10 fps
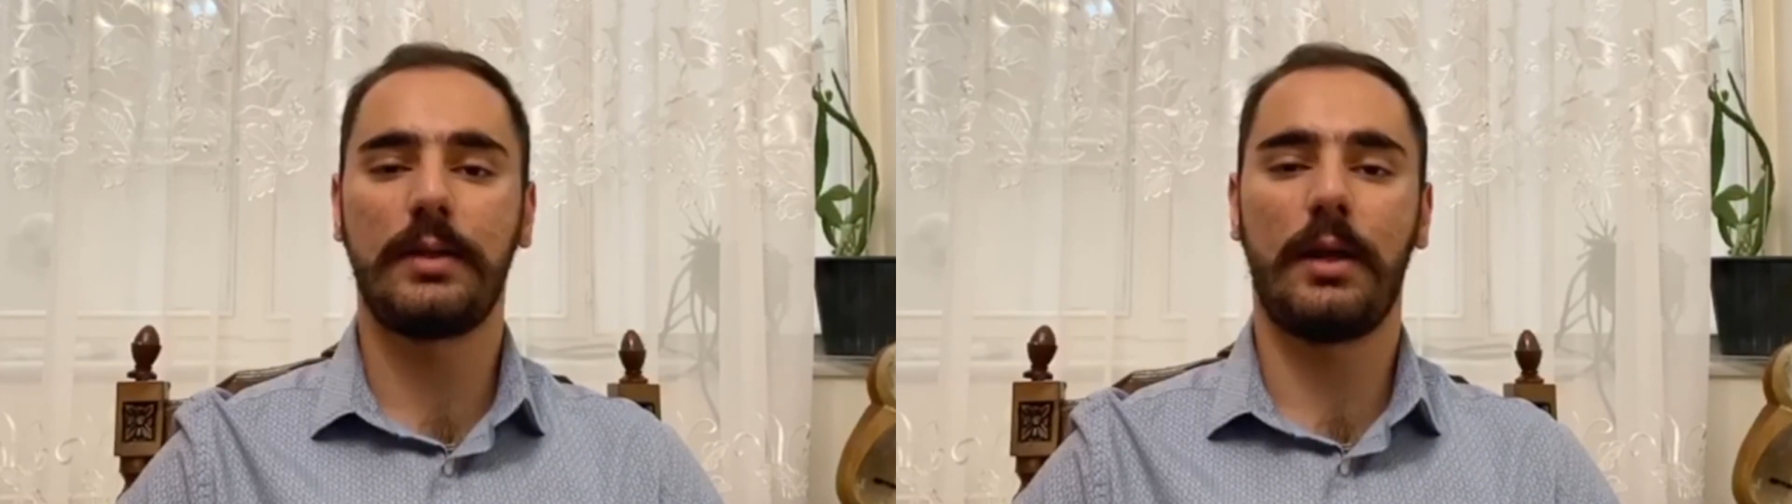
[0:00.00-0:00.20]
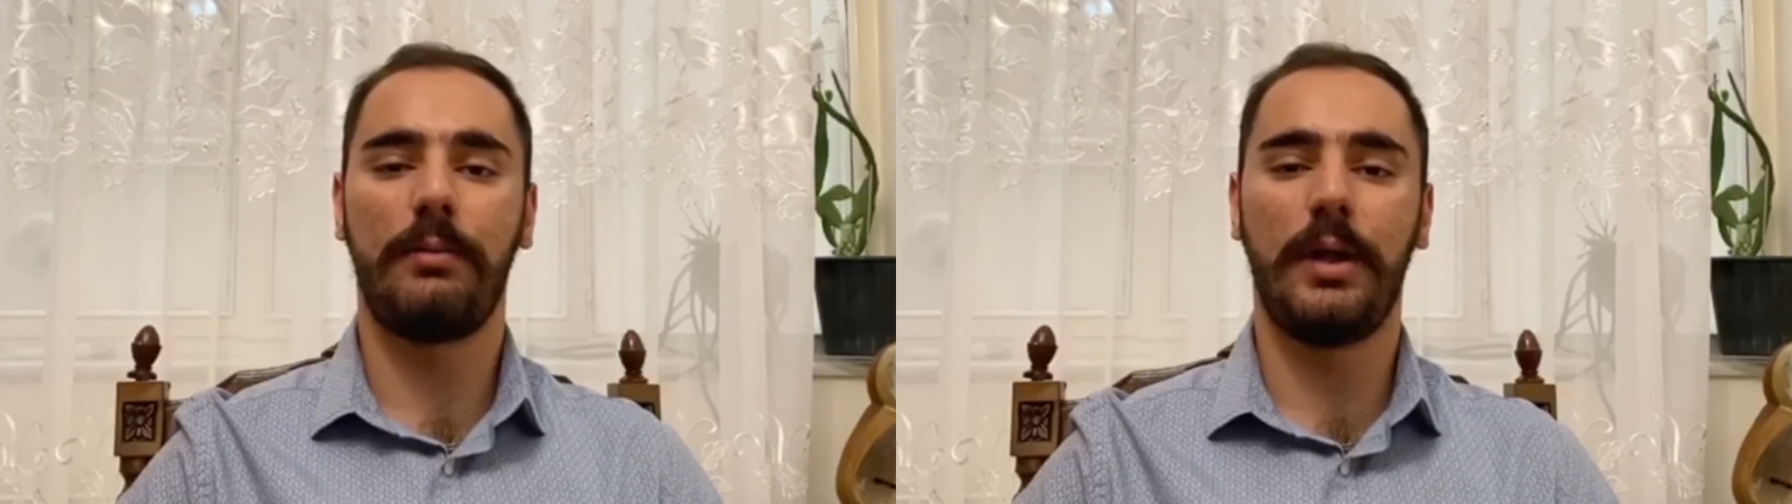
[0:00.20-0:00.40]

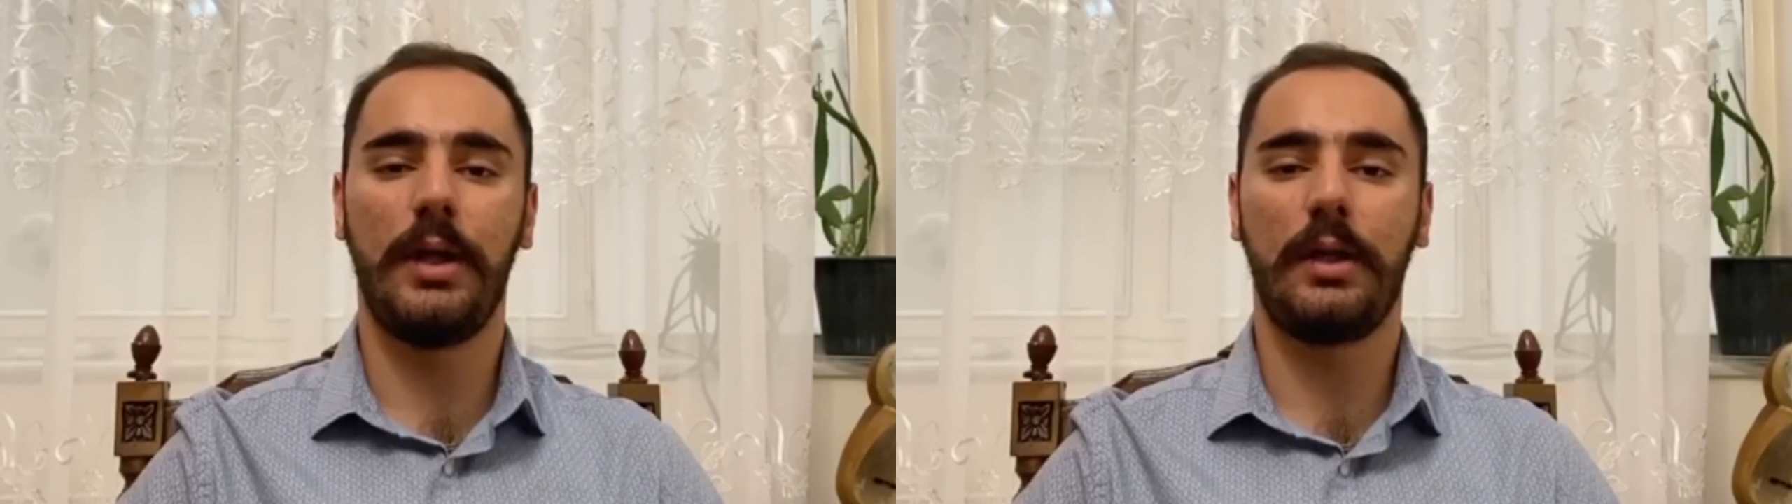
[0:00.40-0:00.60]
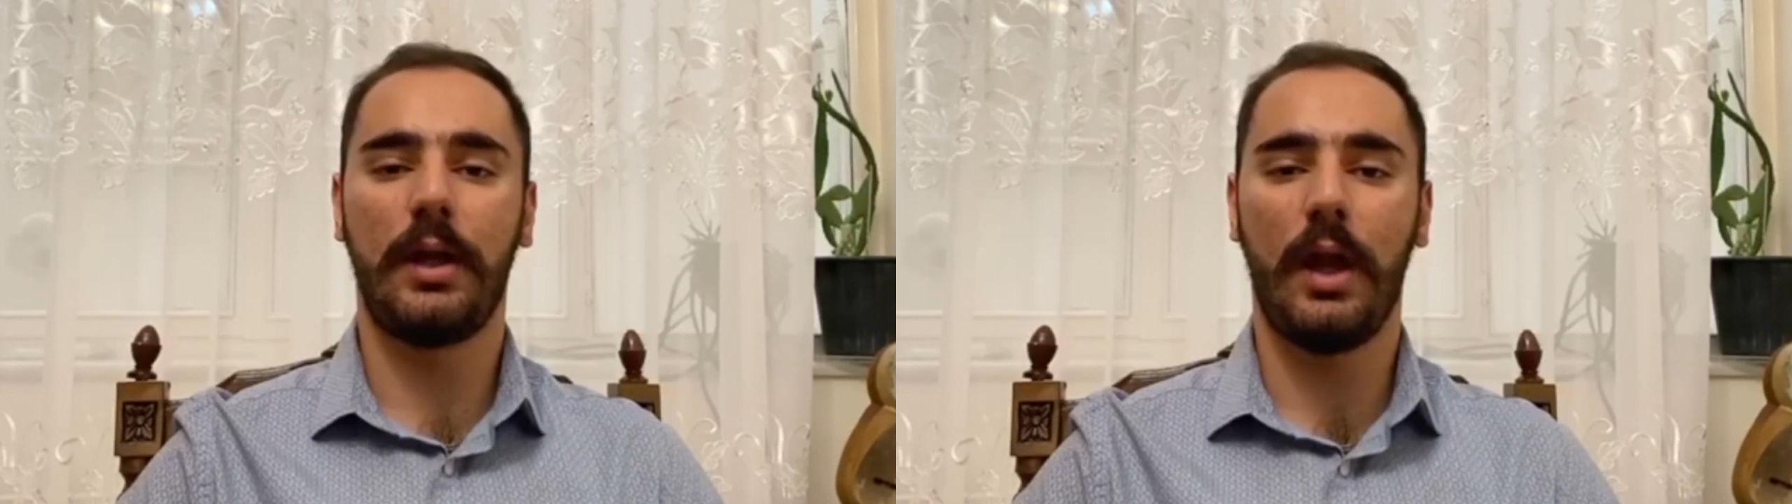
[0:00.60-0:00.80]
are
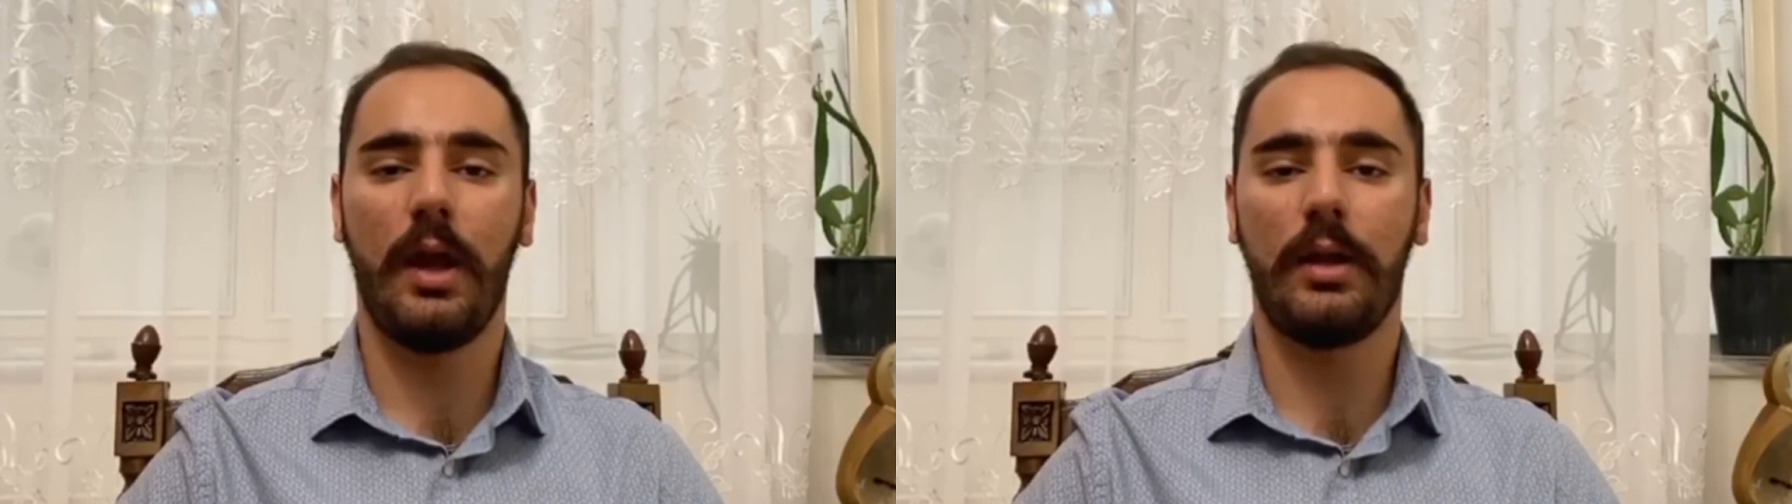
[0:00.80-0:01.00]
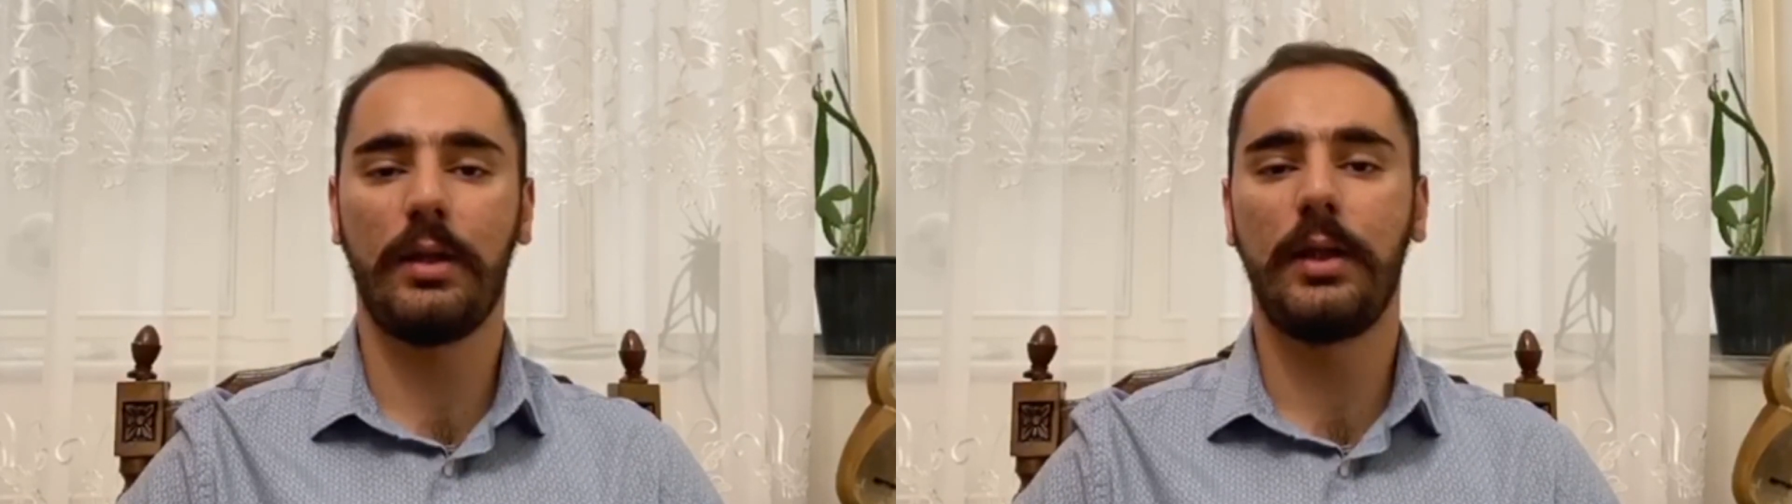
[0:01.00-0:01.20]
being
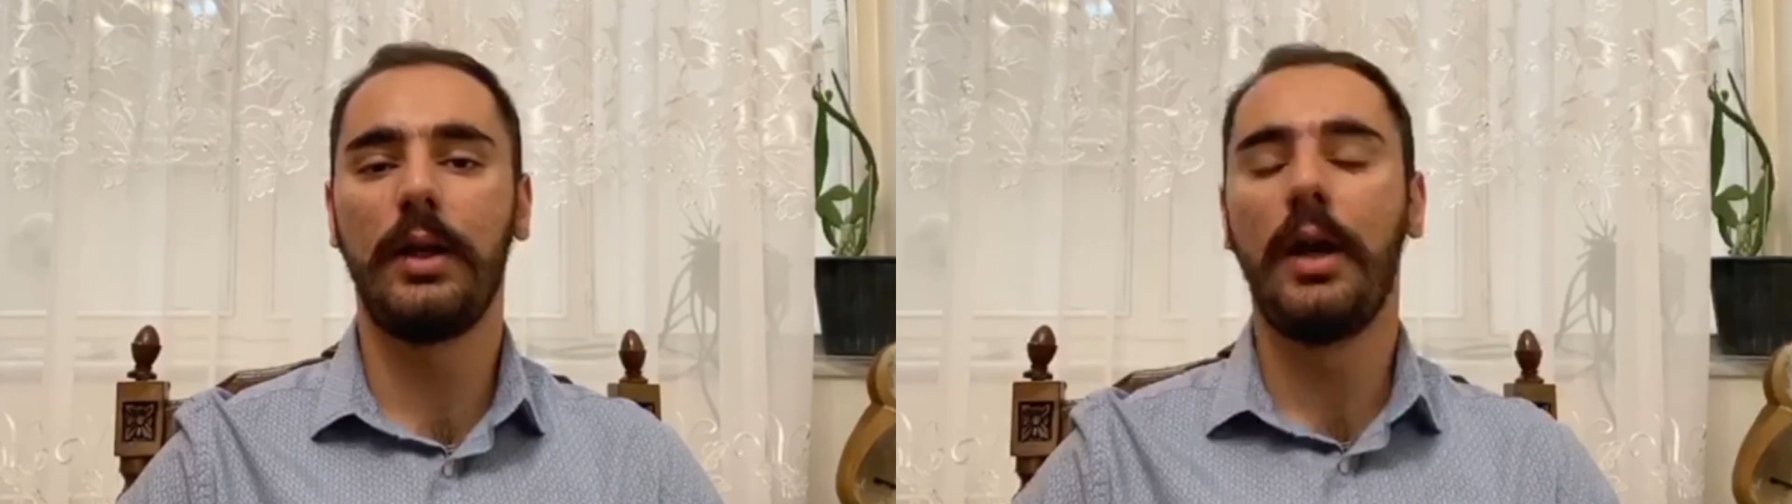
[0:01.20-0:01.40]
held,